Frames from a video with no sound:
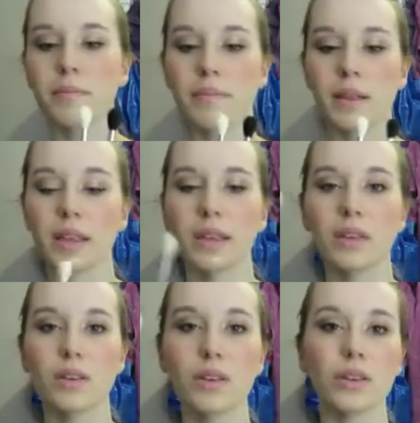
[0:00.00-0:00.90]
But like,
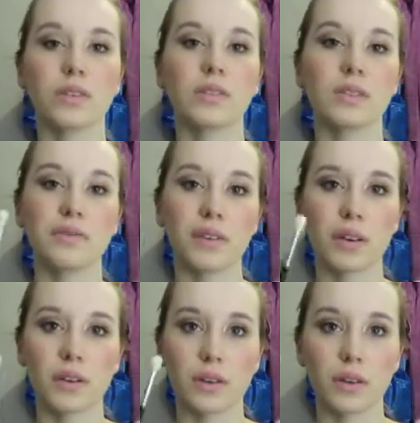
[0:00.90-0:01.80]
you could use this for
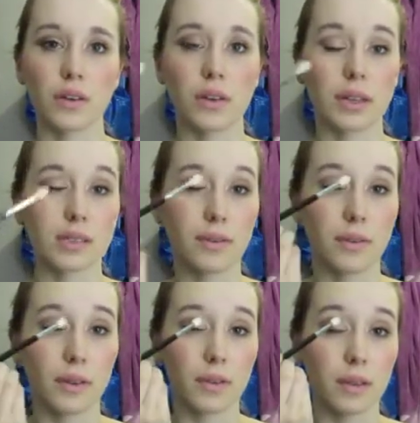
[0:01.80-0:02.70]
your crease if
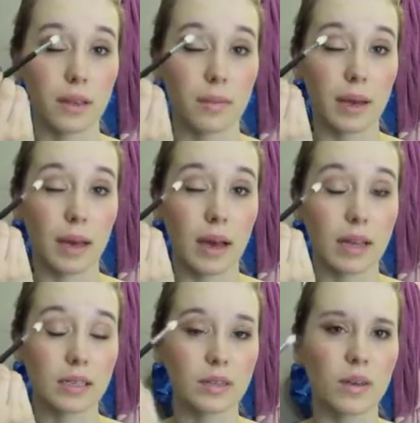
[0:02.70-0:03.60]
you had really big
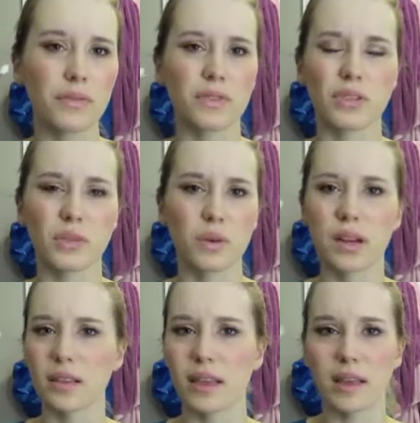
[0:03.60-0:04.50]
eyes, or if you just
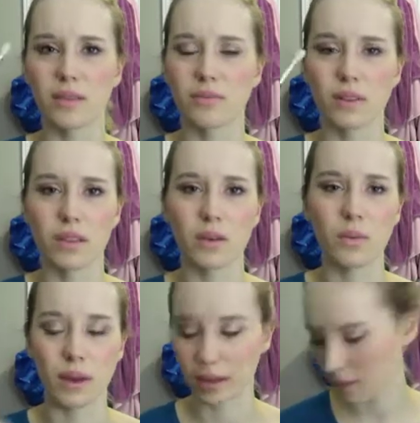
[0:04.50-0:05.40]
wanted like a really
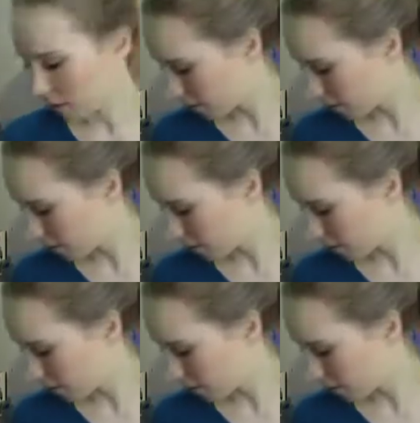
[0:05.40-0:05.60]
quick